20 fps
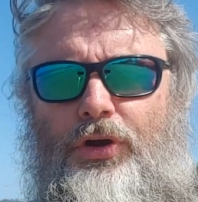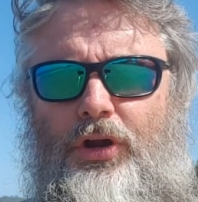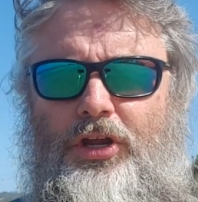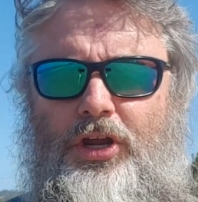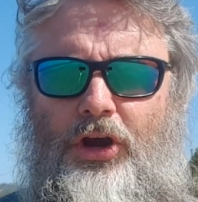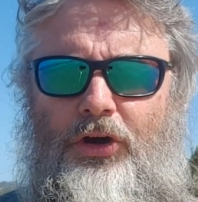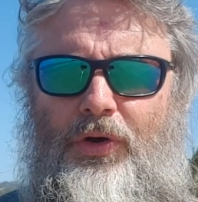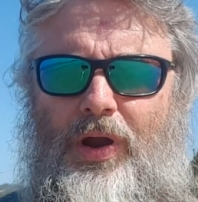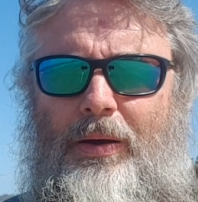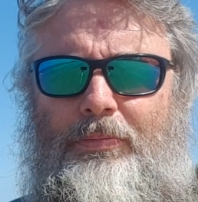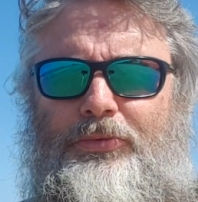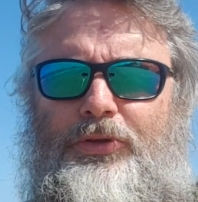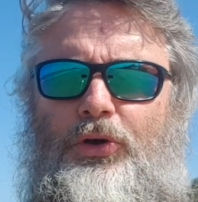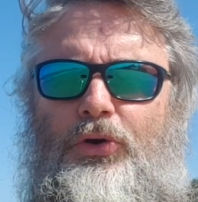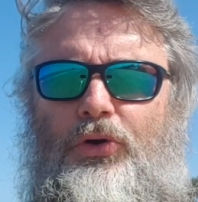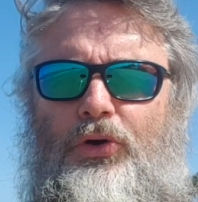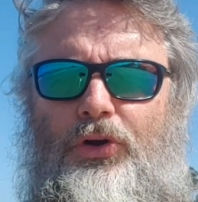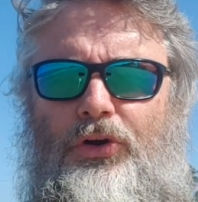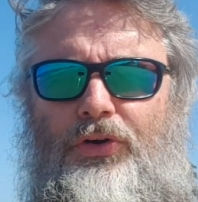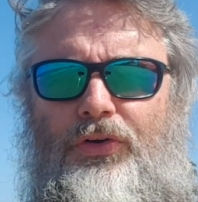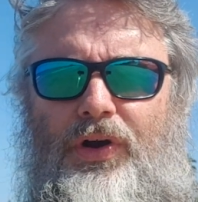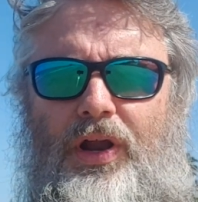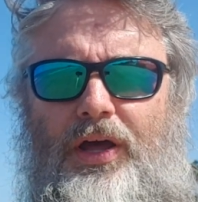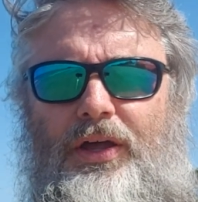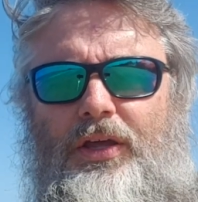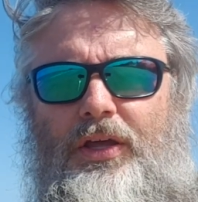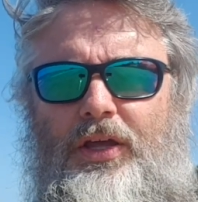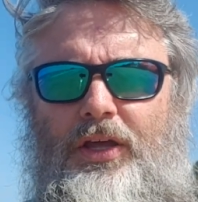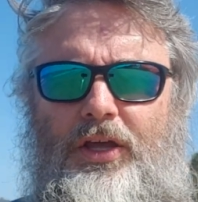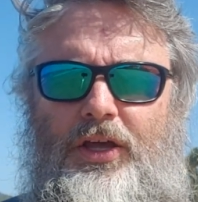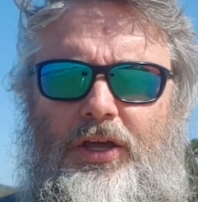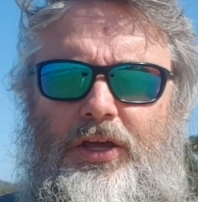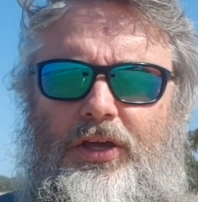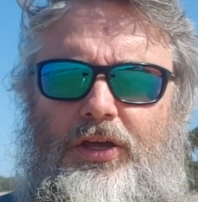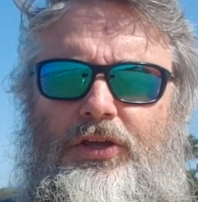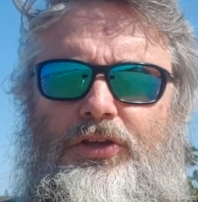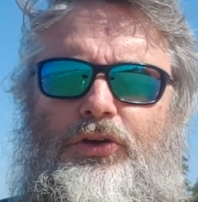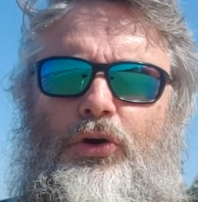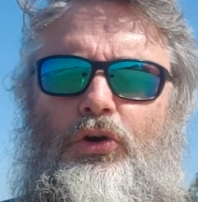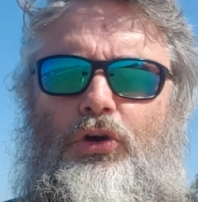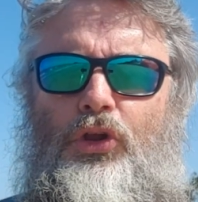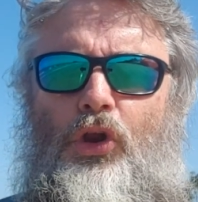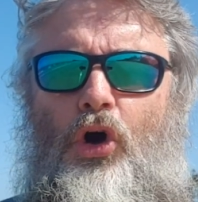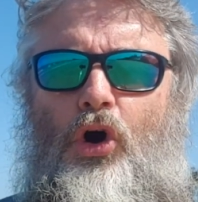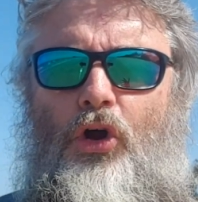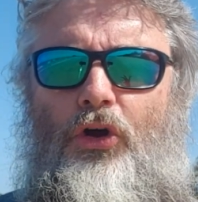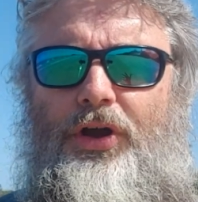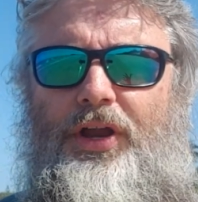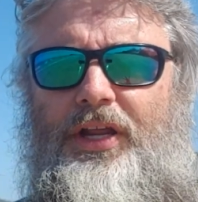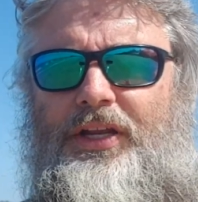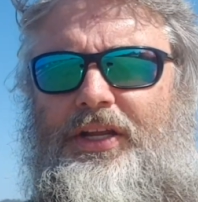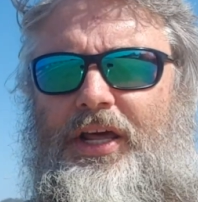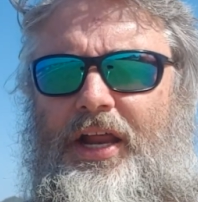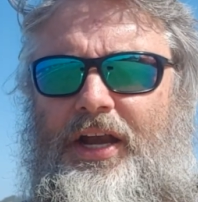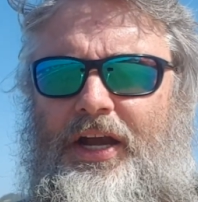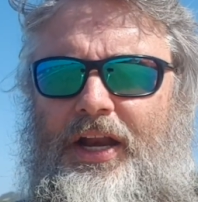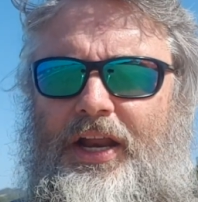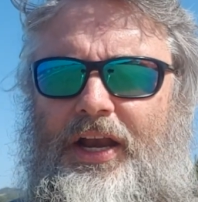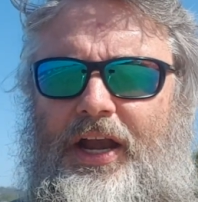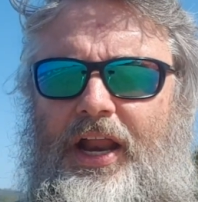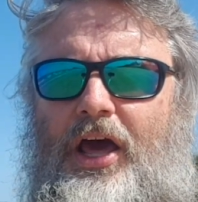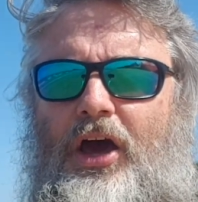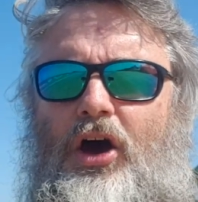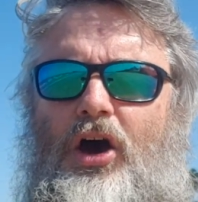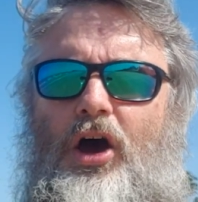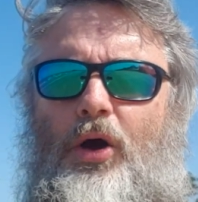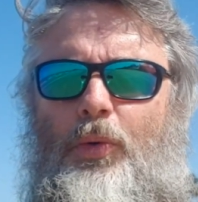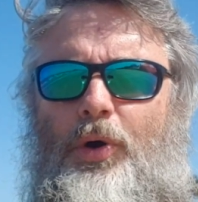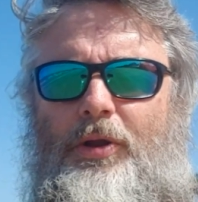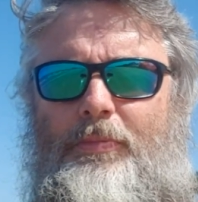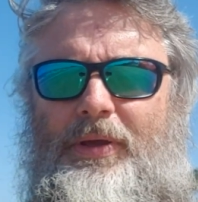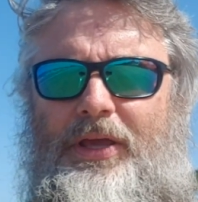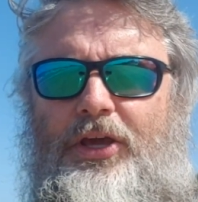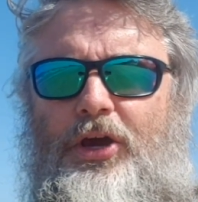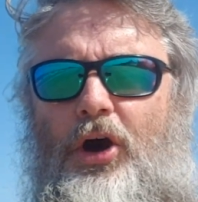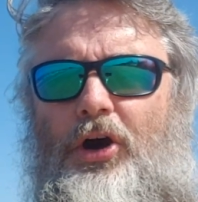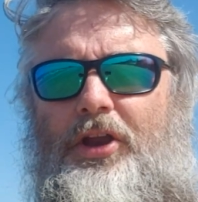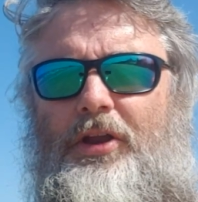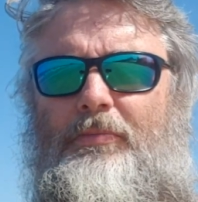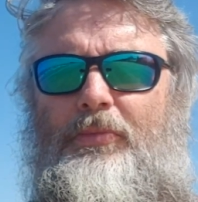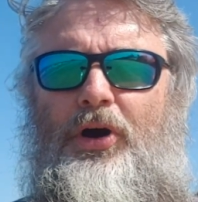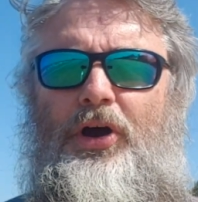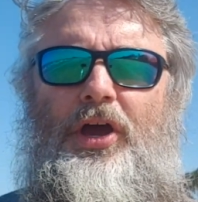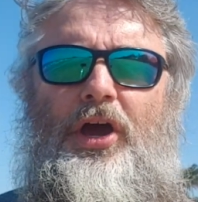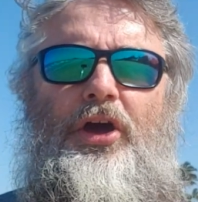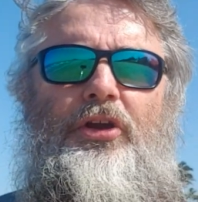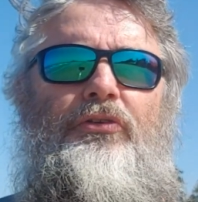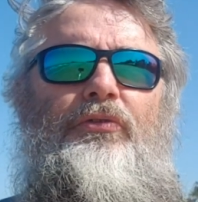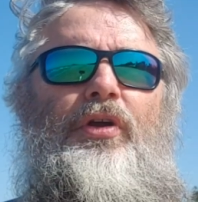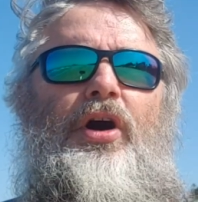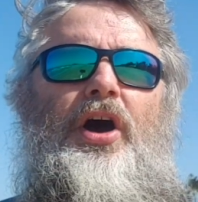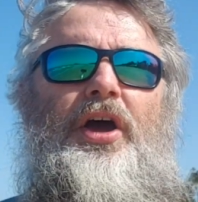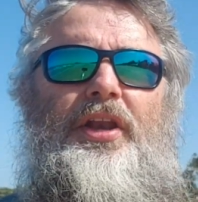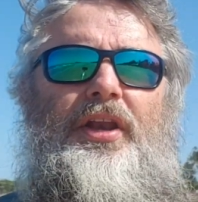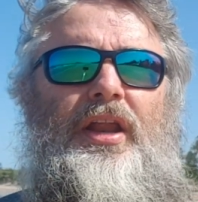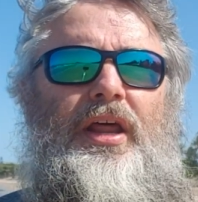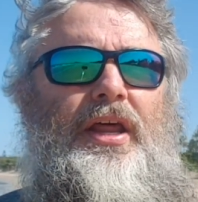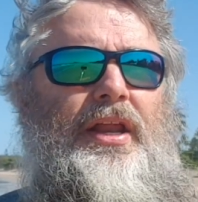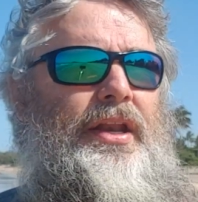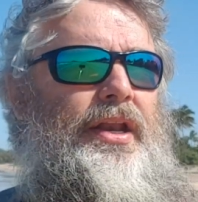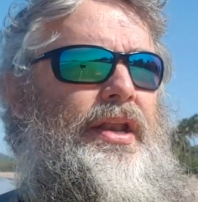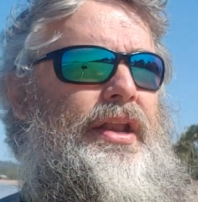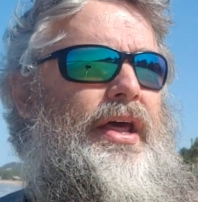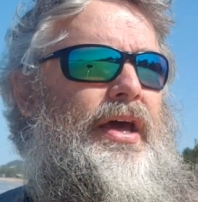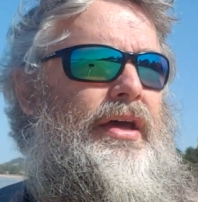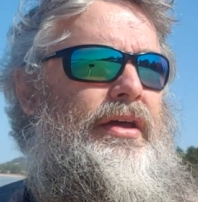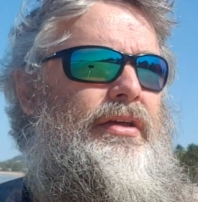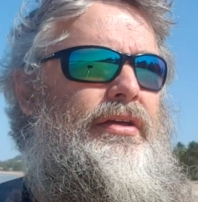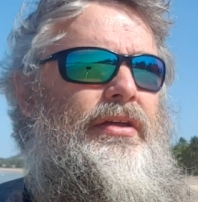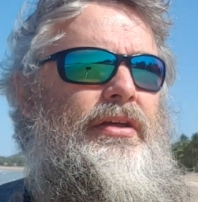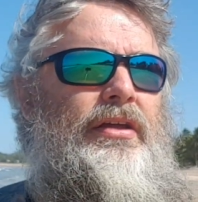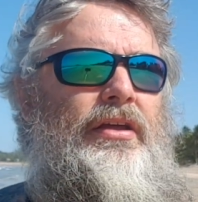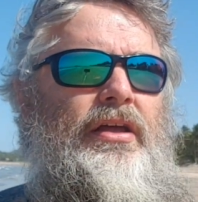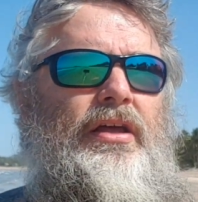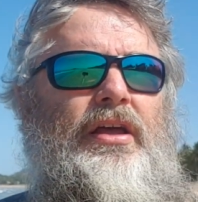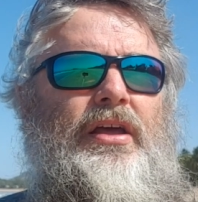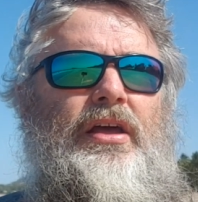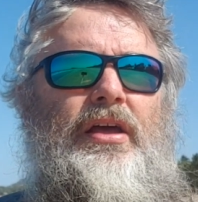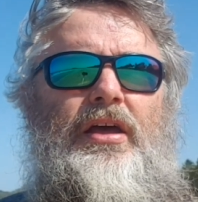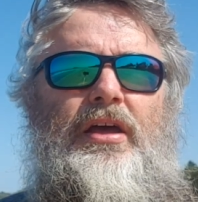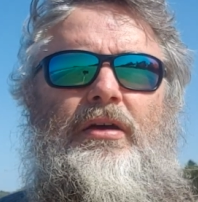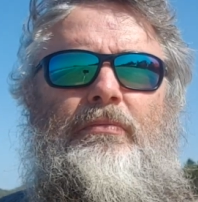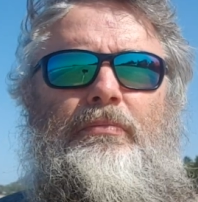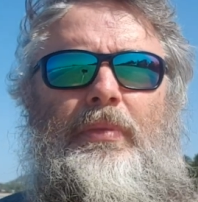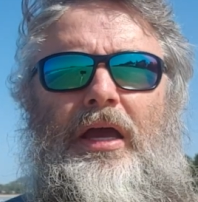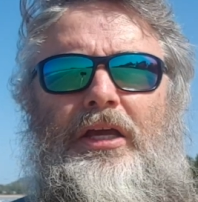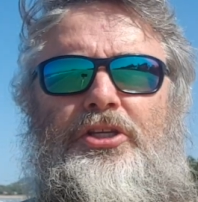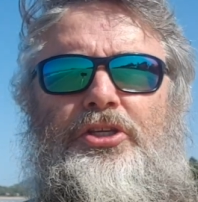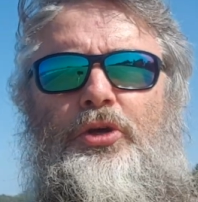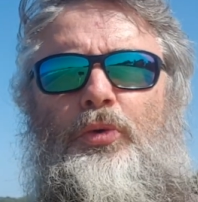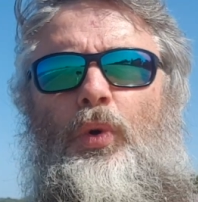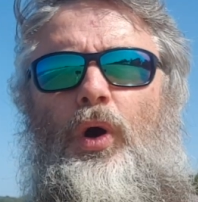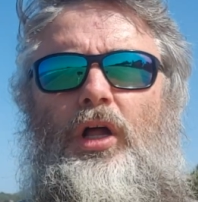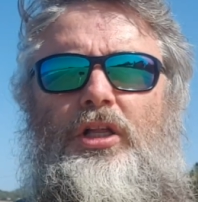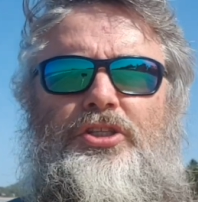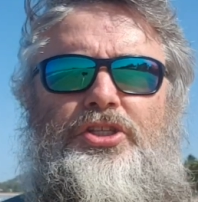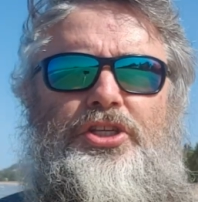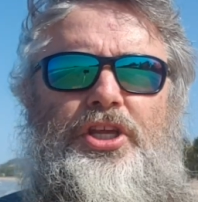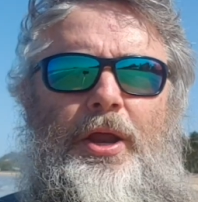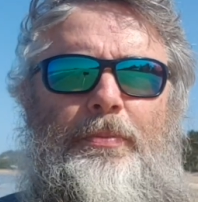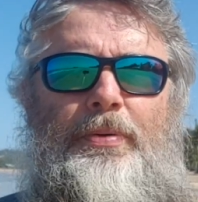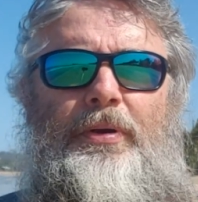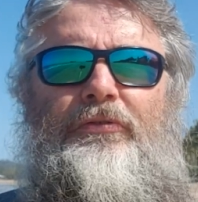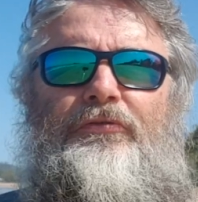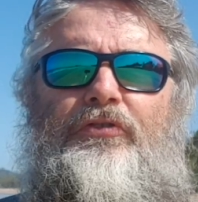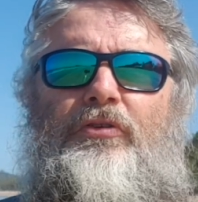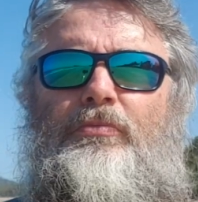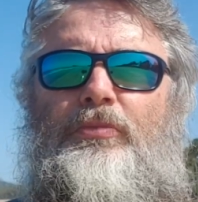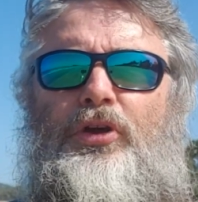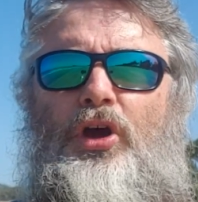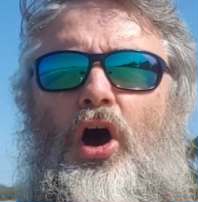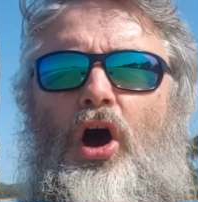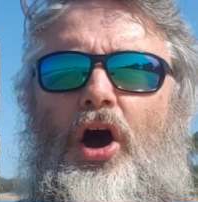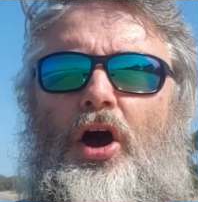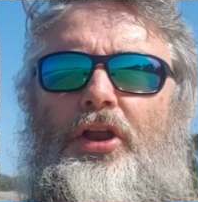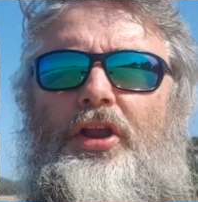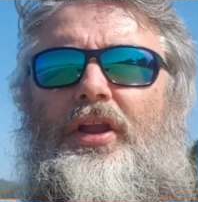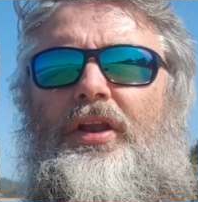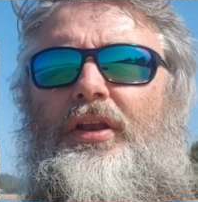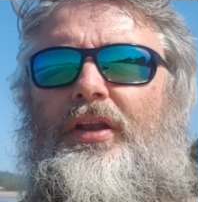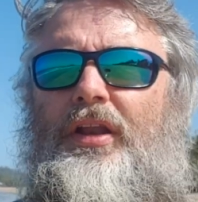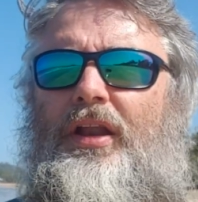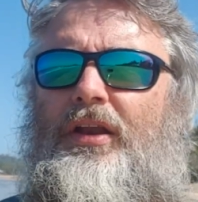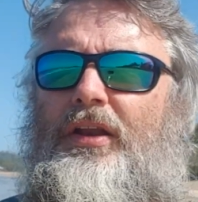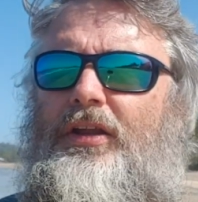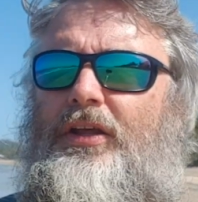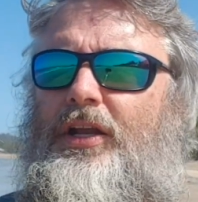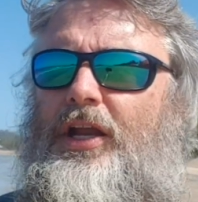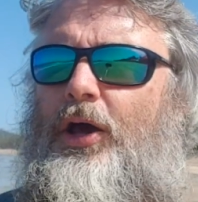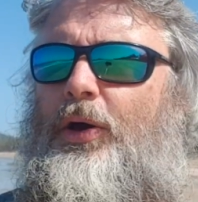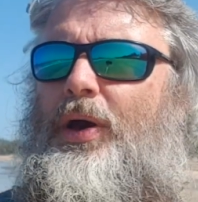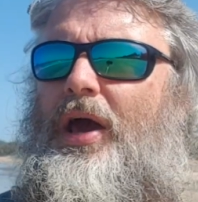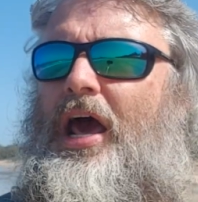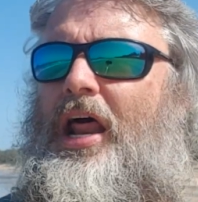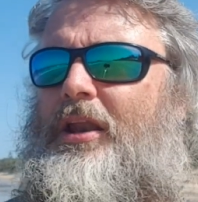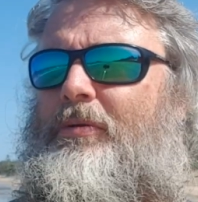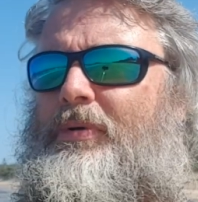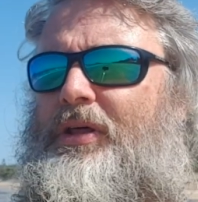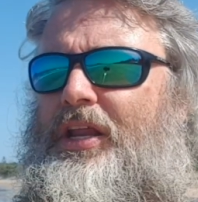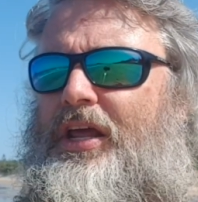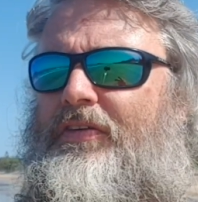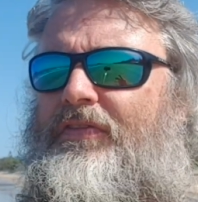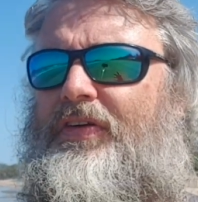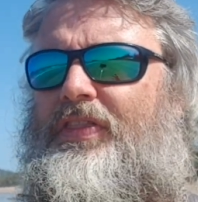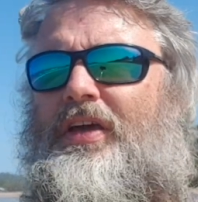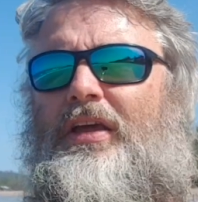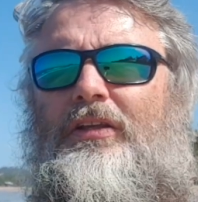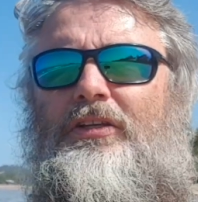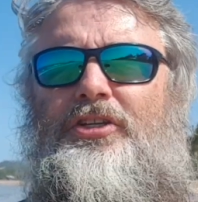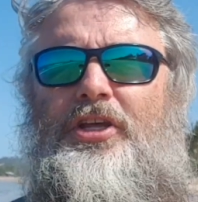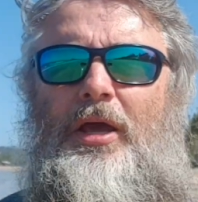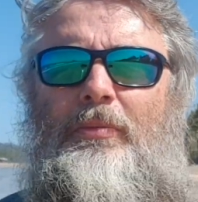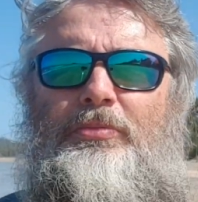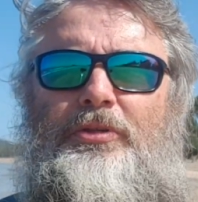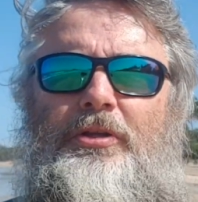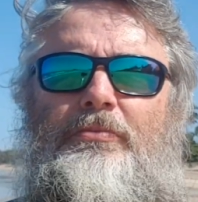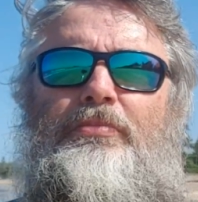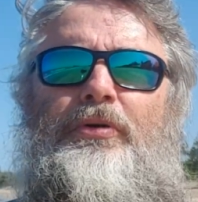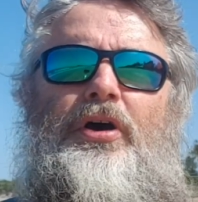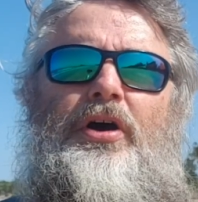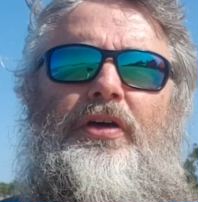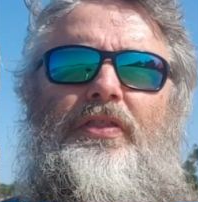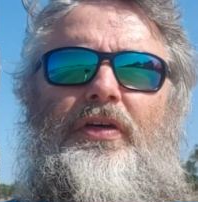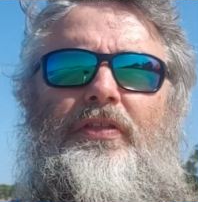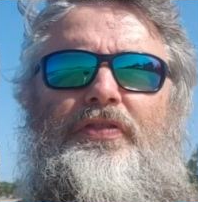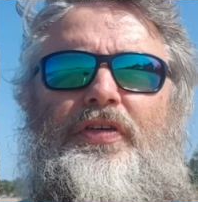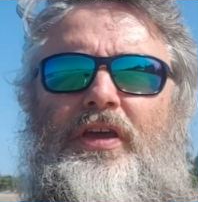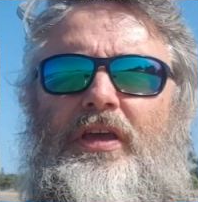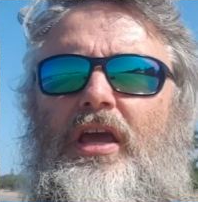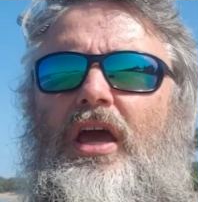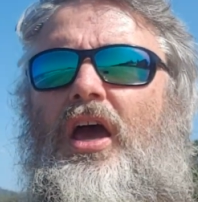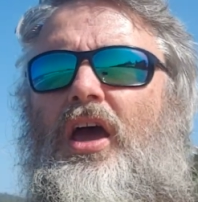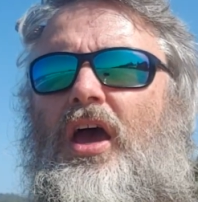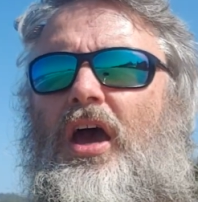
corrupt your glory and da-da-da-da-da. I want to be God in my own right, and makes the world separate from God. And, you know, Adam and Eve are then tempted by the thing.